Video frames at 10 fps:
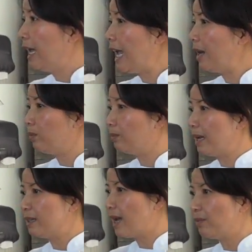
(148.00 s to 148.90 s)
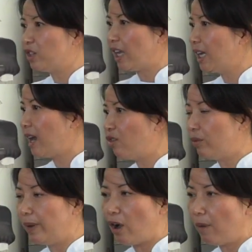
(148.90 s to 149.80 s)
And by the time you take it out, it
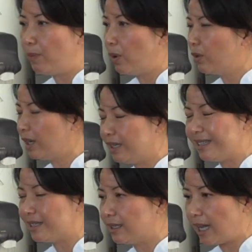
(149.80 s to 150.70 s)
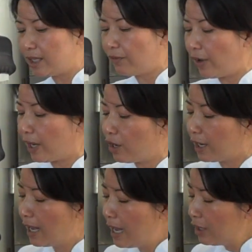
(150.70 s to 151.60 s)
will be all broken. It doesn't taste very
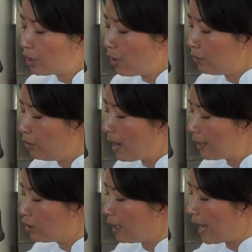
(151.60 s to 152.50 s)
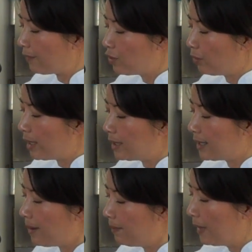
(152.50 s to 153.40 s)
good. So you actually have to rinse
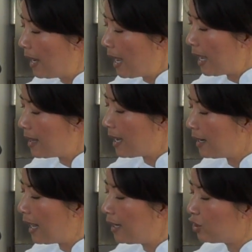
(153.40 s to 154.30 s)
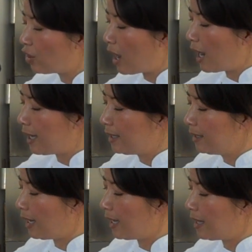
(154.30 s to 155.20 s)
them and then let it dry,
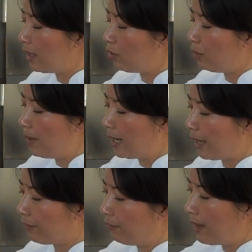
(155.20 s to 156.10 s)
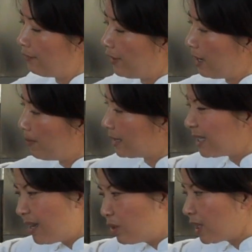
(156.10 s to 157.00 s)
and then it will be like fluffy but
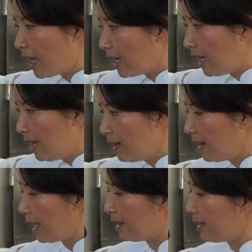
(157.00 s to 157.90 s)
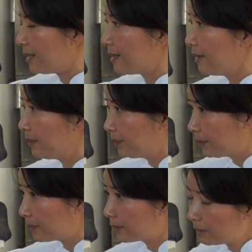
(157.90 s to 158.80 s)
still sticky like this.
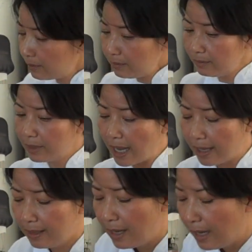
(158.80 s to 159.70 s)
Okay,